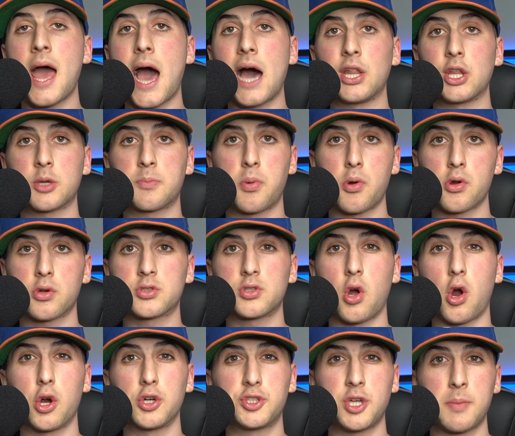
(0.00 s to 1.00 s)
Alec Burks,
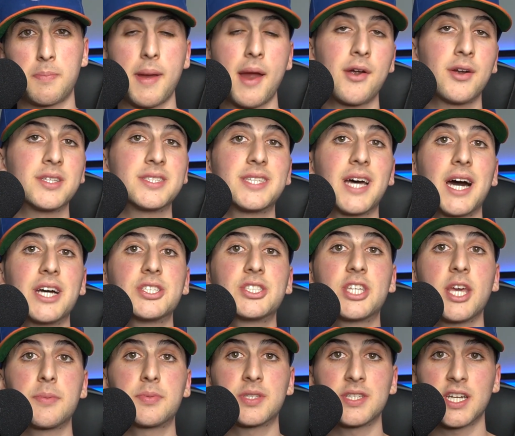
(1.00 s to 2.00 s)
RJ Barrett, Taj
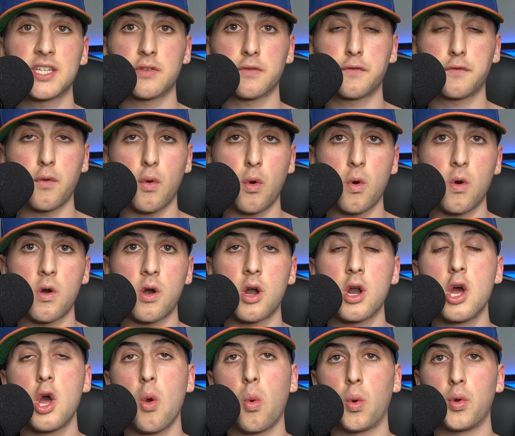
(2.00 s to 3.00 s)
Gibson at the four,
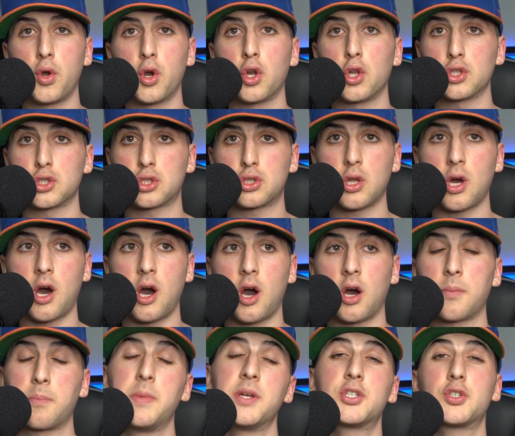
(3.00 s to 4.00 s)
with Nerlens,
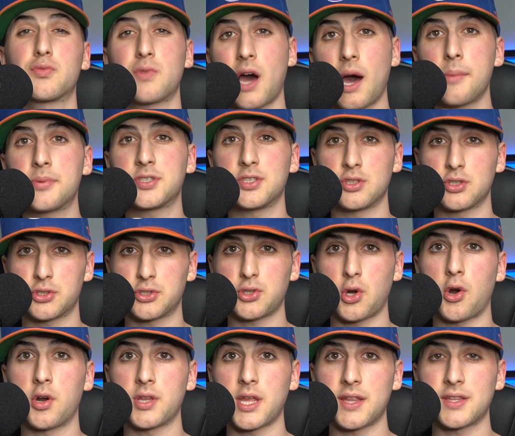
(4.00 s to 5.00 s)
uh, Mitchell Robinson to
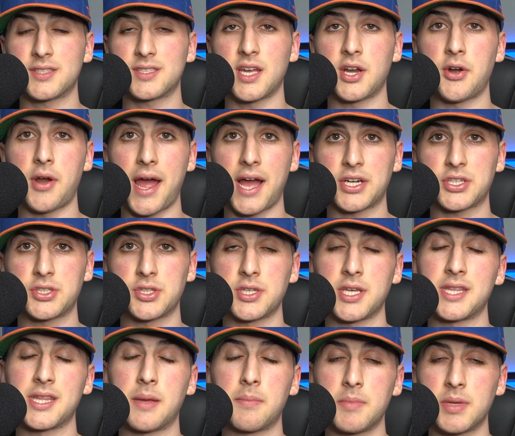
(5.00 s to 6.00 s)
start at center,
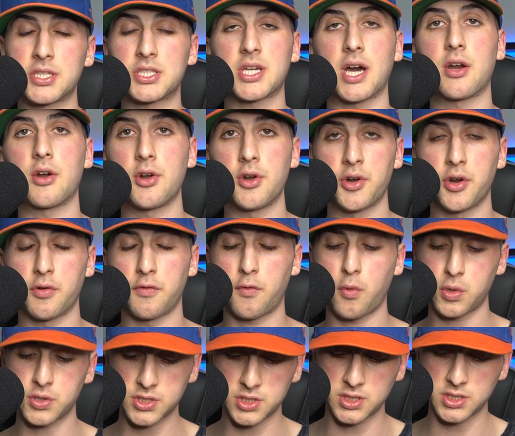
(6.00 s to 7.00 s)
actually, and then Mitch got hurt,
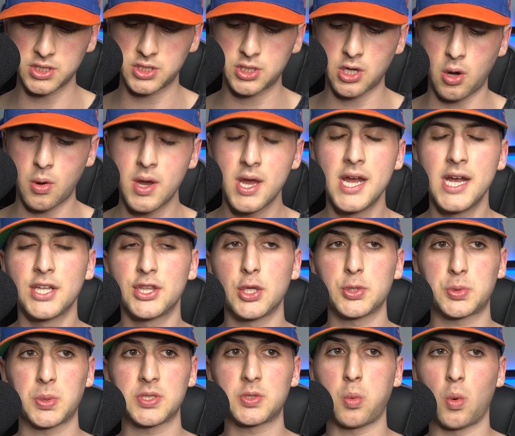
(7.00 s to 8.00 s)
unfortunately. So
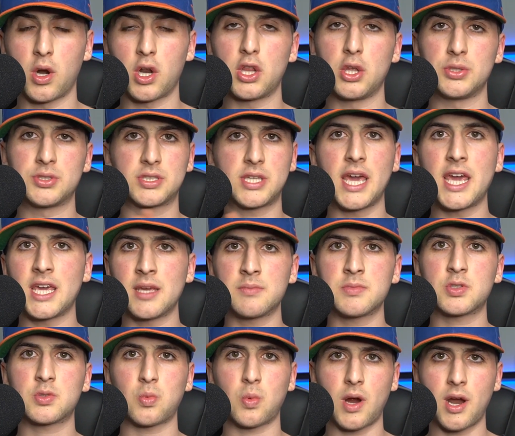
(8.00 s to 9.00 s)
this was one of those
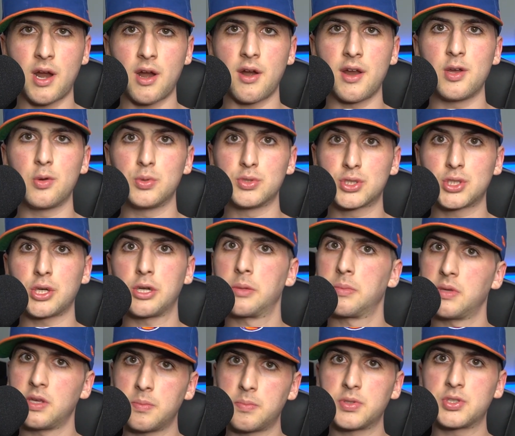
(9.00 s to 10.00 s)
games where it was going to
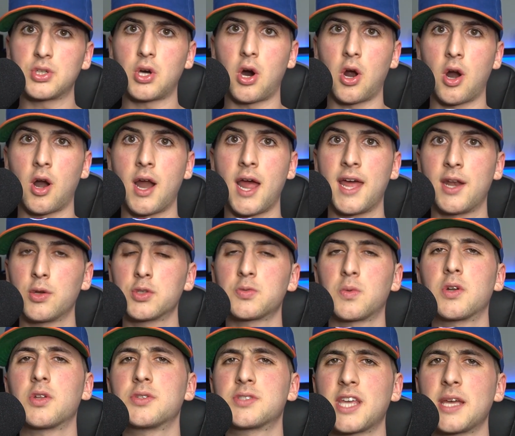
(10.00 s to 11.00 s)
be bizarre. And it was
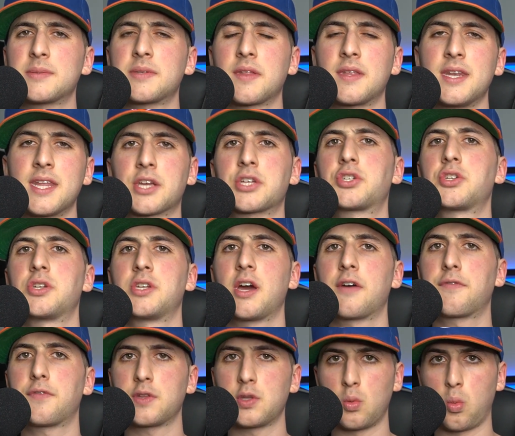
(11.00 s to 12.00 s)
one of those games that the Knicks should
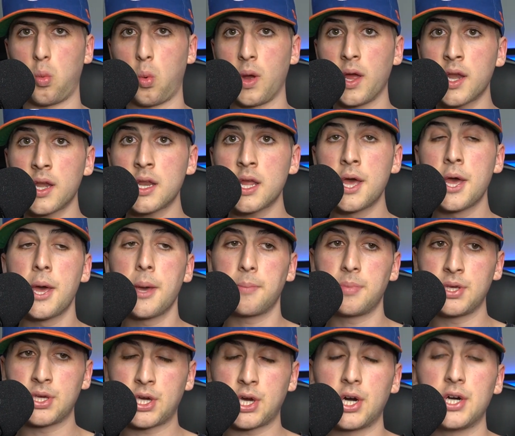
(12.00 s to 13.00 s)
definitely win
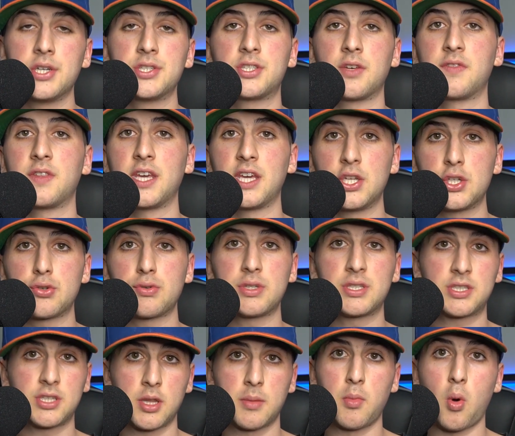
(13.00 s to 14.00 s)
because of the
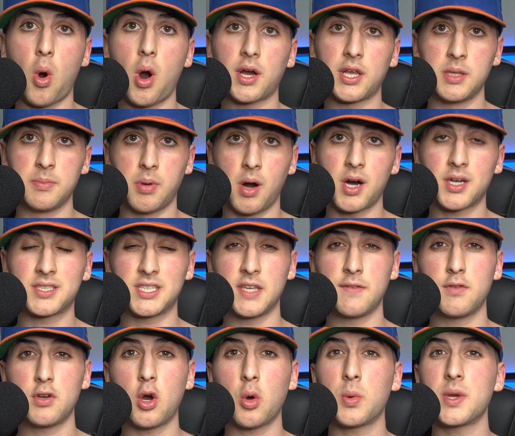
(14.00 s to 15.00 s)
injuries to the Milwaukee Bucks.
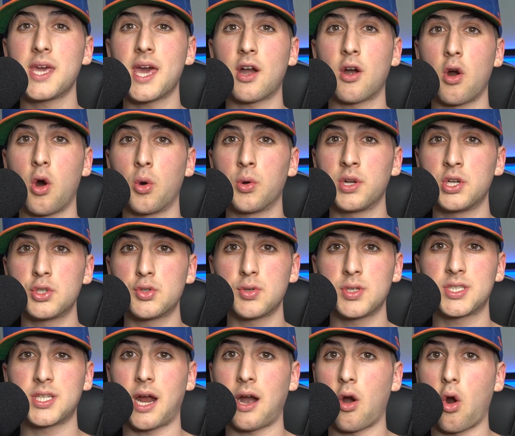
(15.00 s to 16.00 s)
Even though we had our own
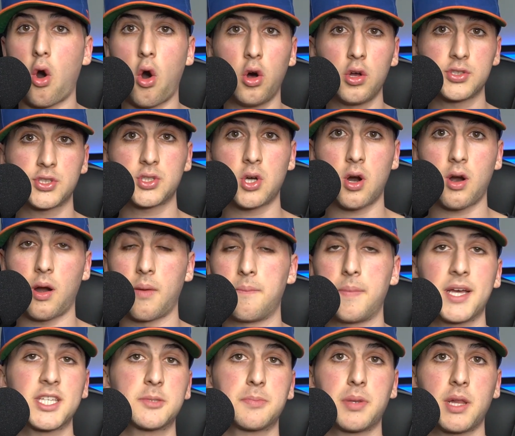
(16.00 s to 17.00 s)
injuries, our all star, our
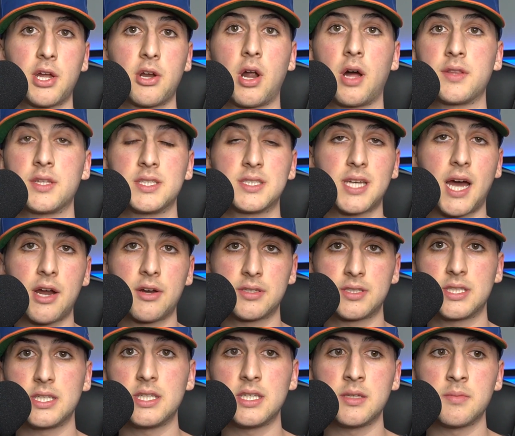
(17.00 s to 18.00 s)
best player on the entire
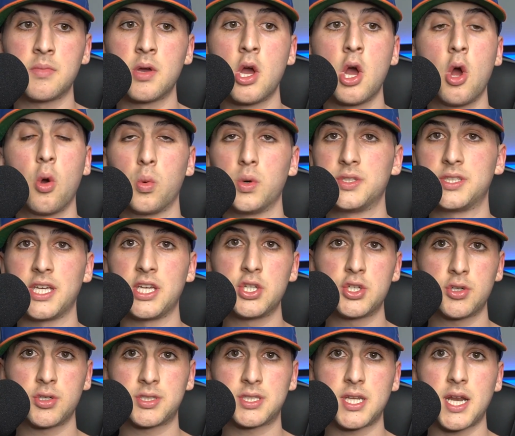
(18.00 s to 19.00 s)
team was
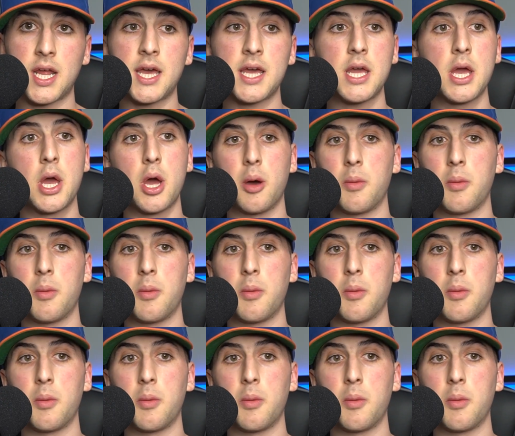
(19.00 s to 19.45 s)
injured today.